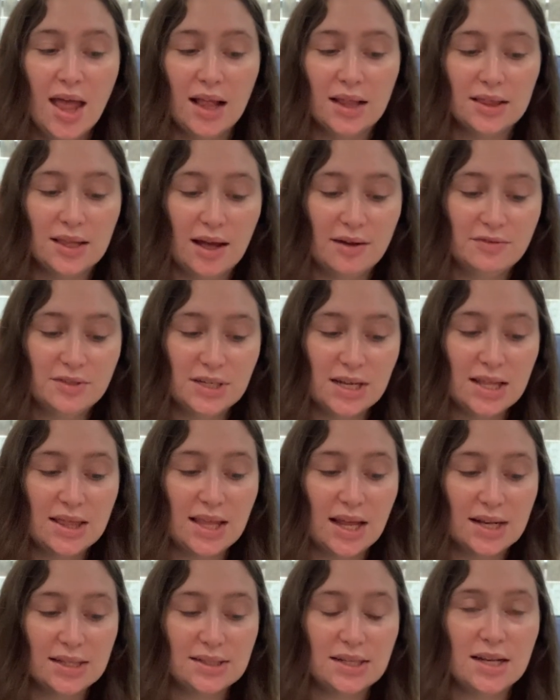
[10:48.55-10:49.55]
Loved it.
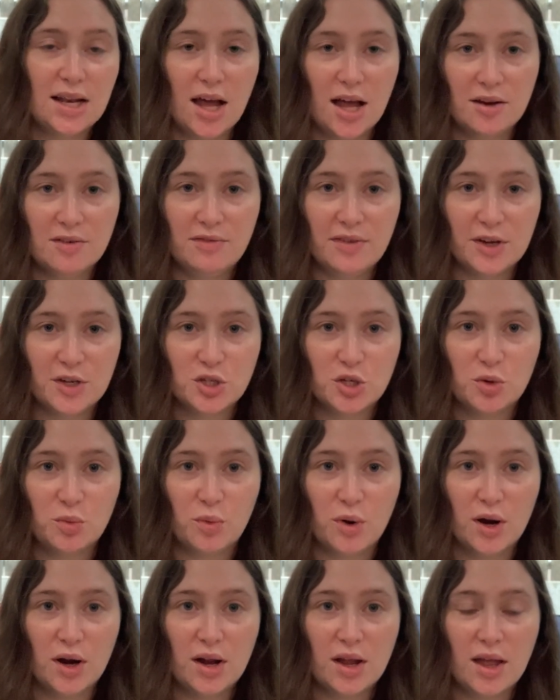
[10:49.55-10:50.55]
That is a nonfiction
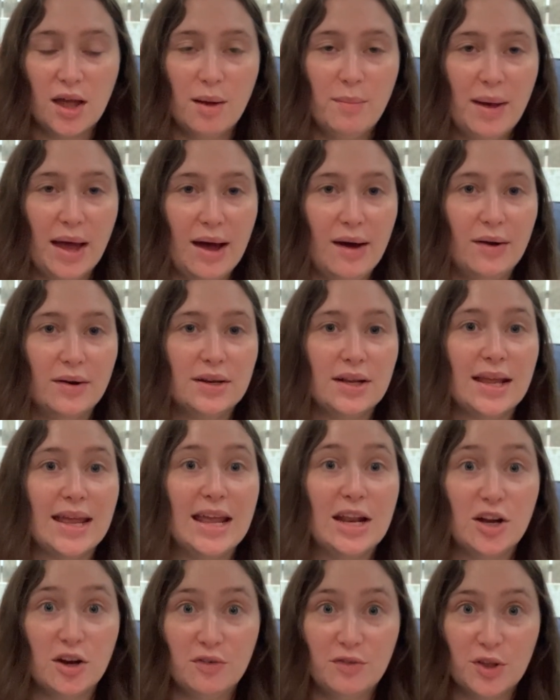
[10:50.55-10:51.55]
work about
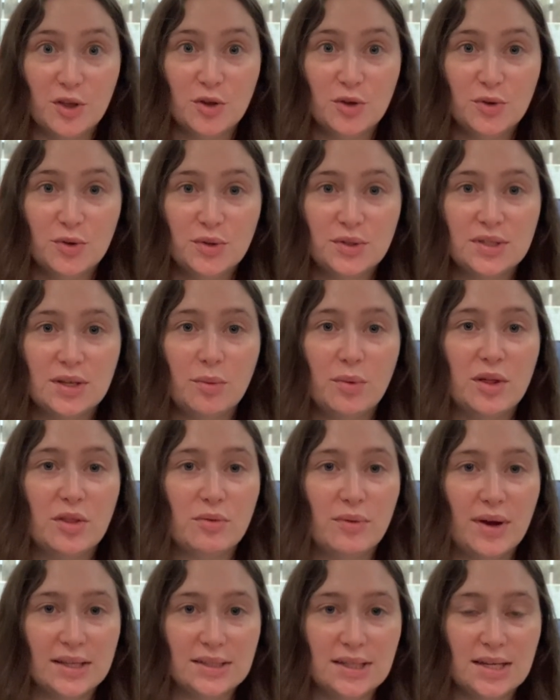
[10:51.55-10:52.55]
interviews with
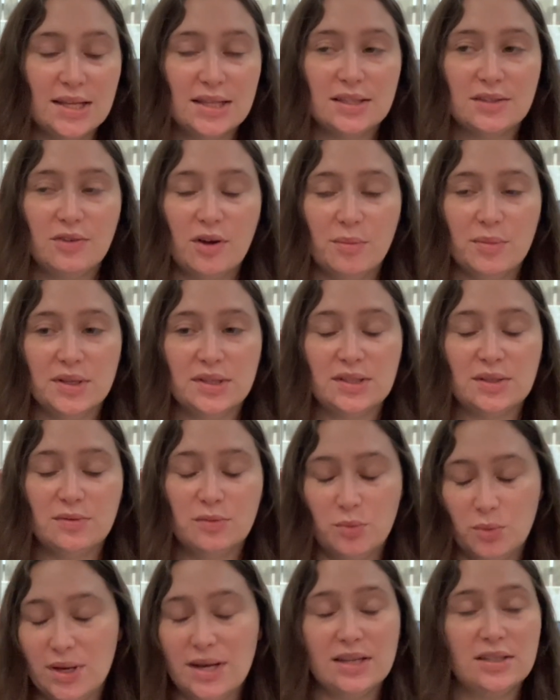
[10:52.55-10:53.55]
residents from a
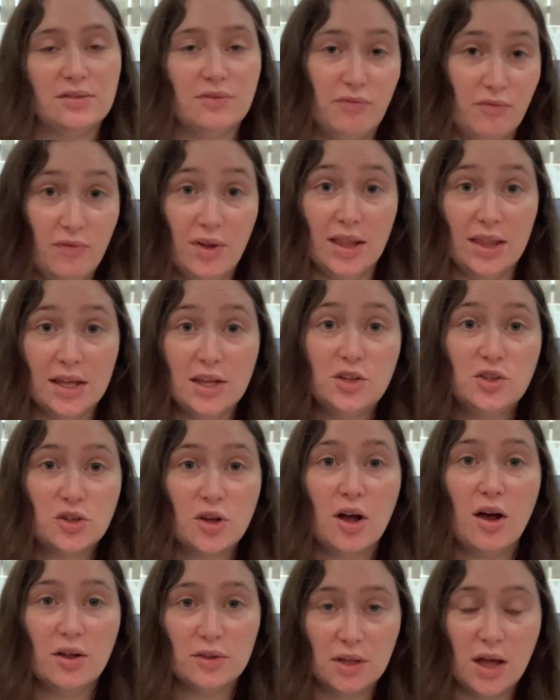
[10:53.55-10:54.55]
Swedish village
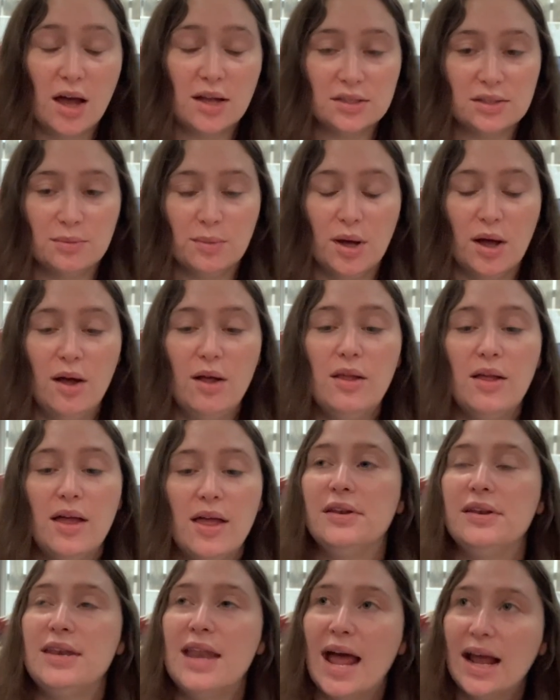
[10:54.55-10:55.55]
called Ossiball.
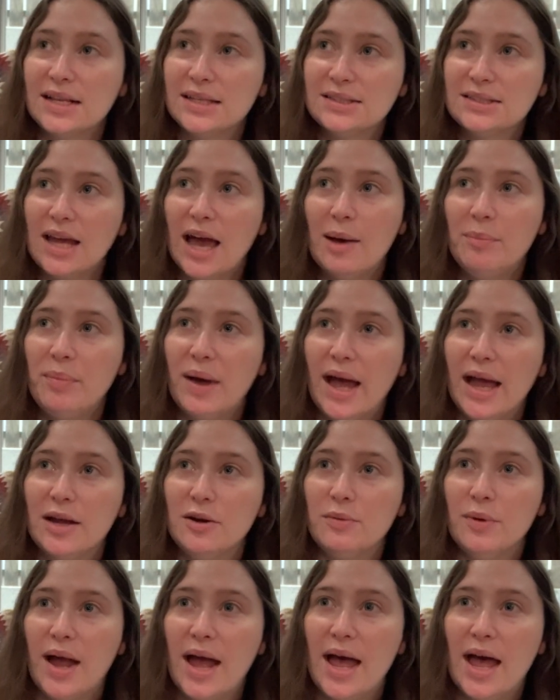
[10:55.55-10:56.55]
Next up, I
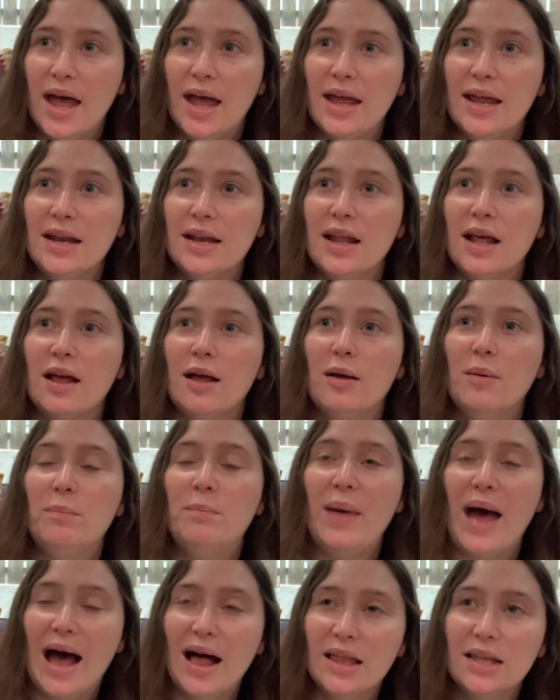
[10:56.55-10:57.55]
read
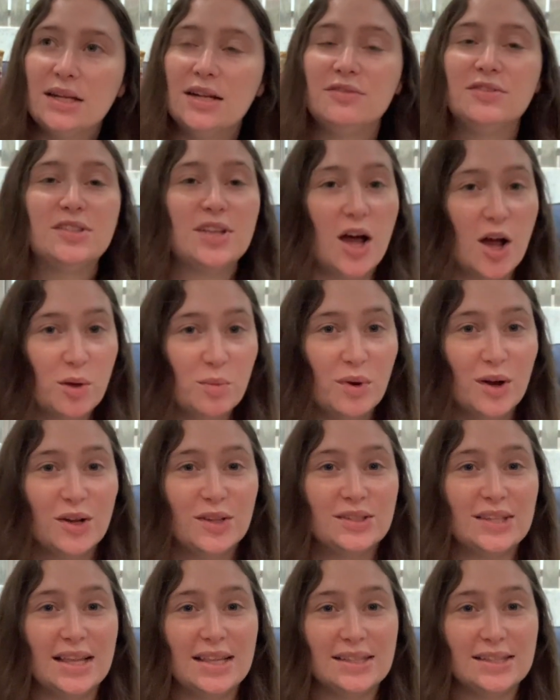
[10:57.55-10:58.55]
Ballad of
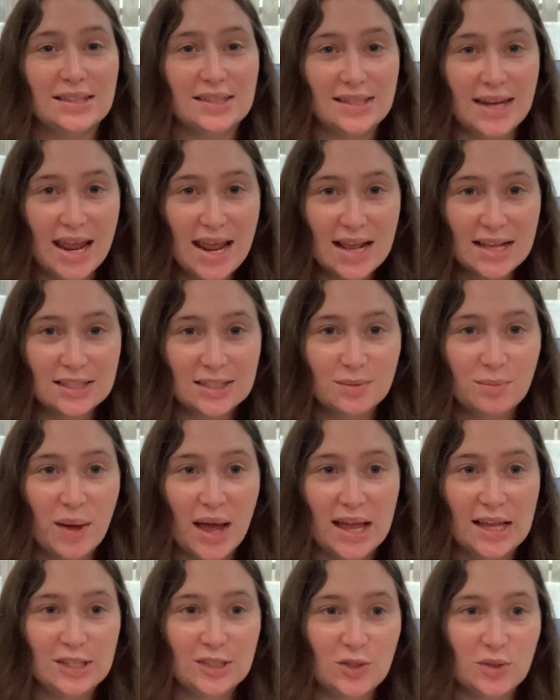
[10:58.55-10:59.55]
Songbirds and Snakes
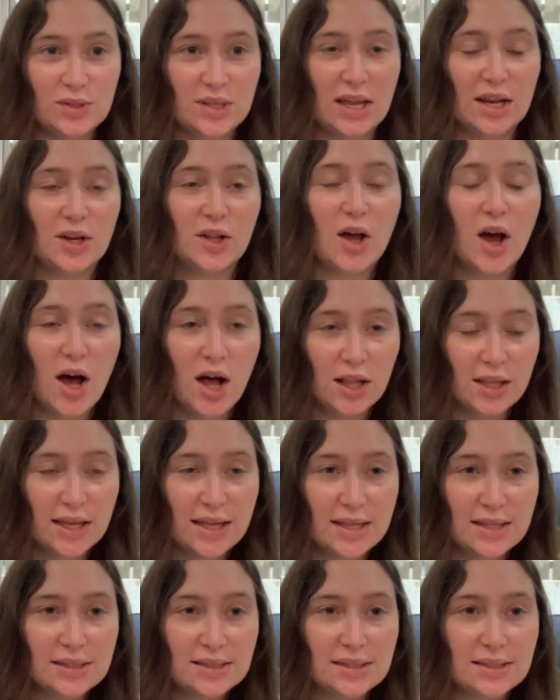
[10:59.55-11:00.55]
by Suzanne
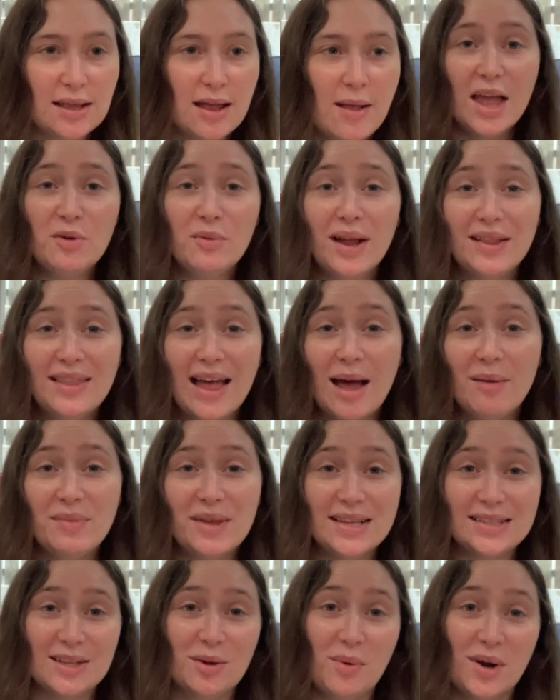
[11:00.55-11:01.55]
Collins. I read that
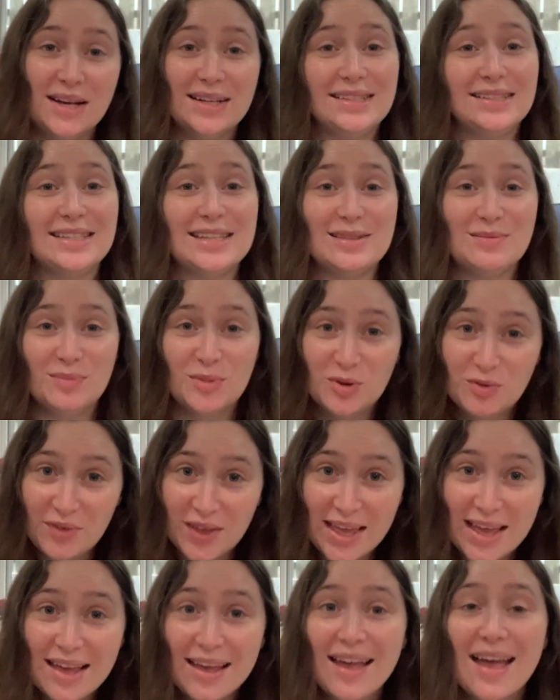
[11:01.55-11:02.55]
because I wanted to see the
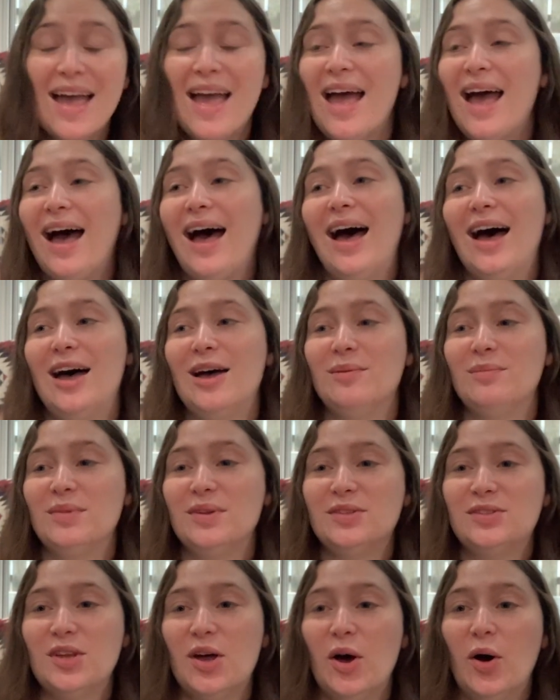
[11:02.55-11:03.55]
movie,
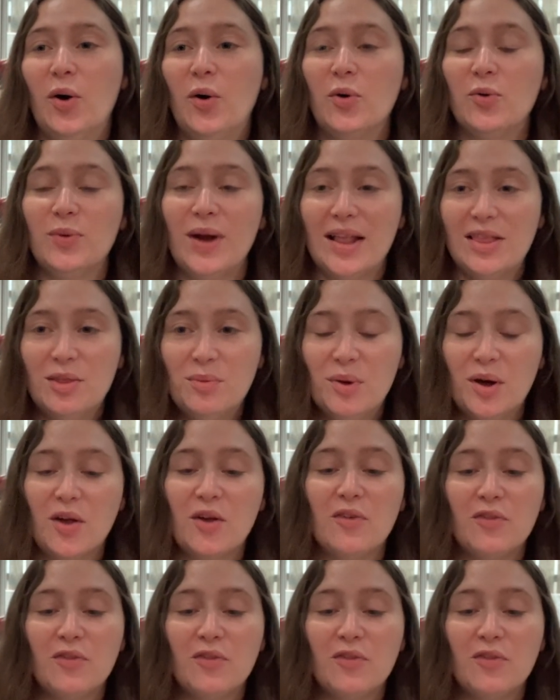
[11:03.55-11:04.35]
so read the book